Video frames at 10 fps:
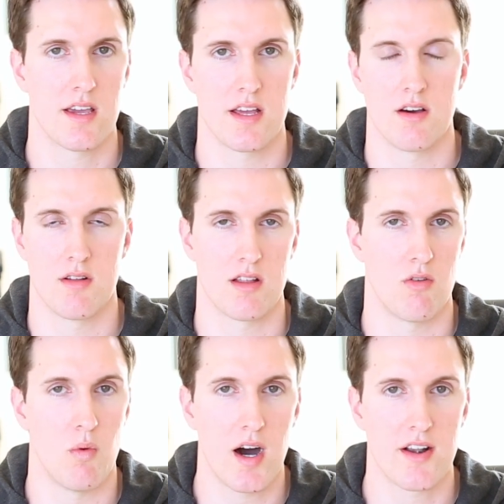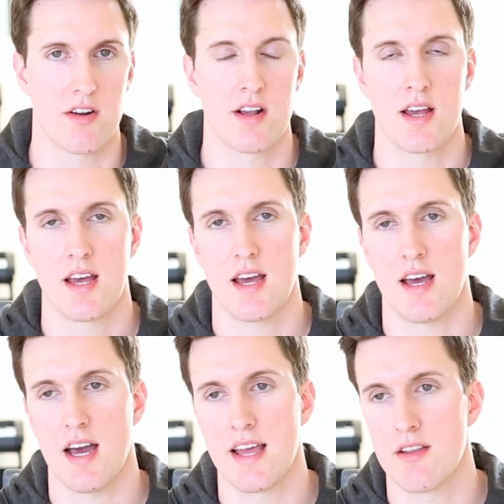you know, a little water,
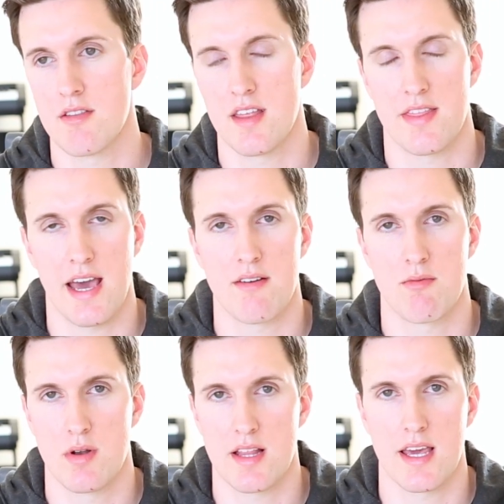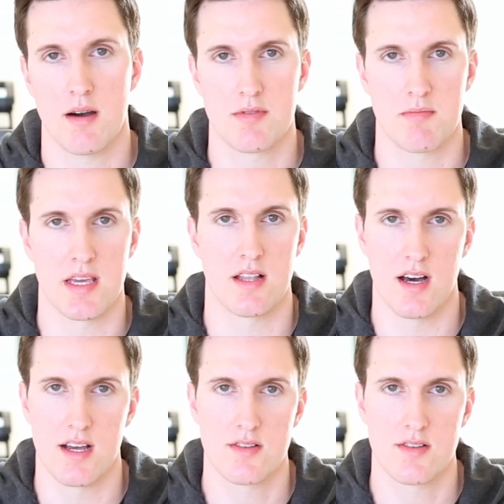I know that that really helped me a lot.